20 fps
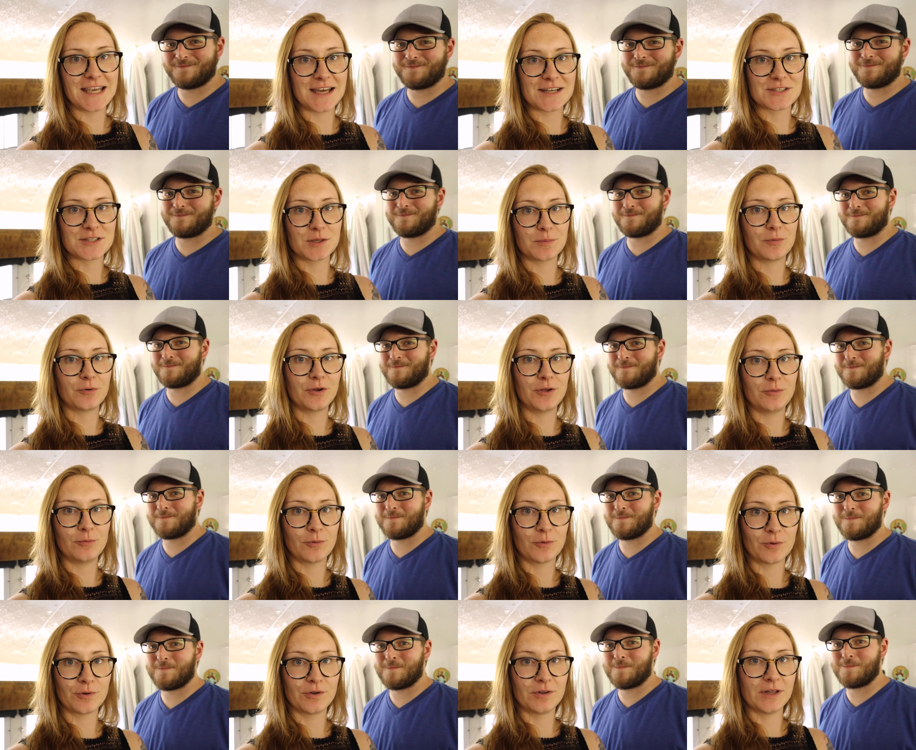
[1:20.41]
Speaker 1: got to the point
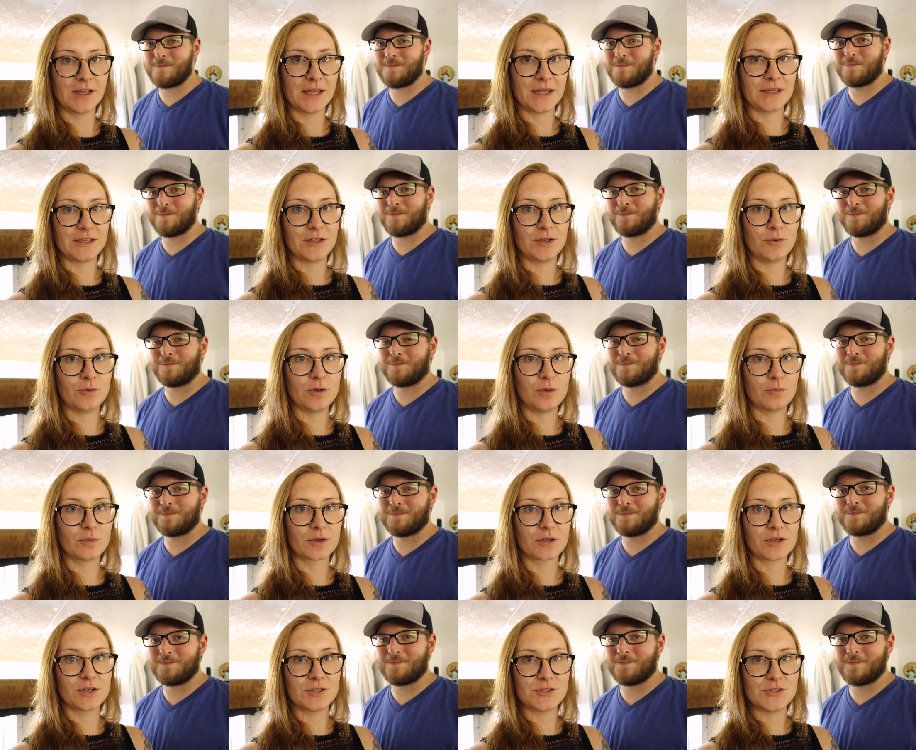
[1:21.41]
where we're like, you know what, we're
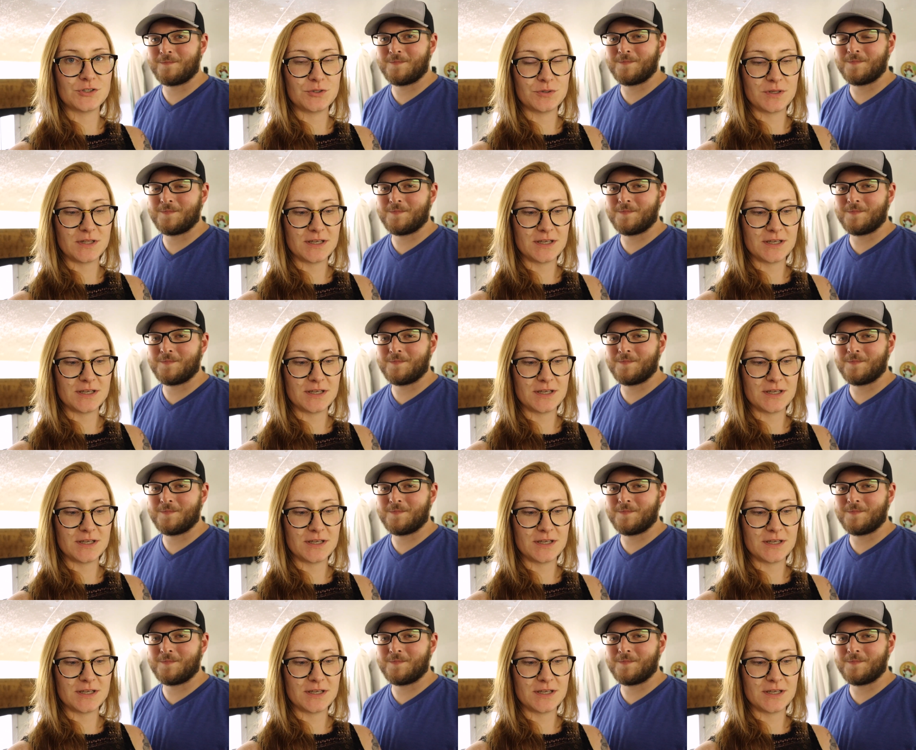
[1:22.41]
going to do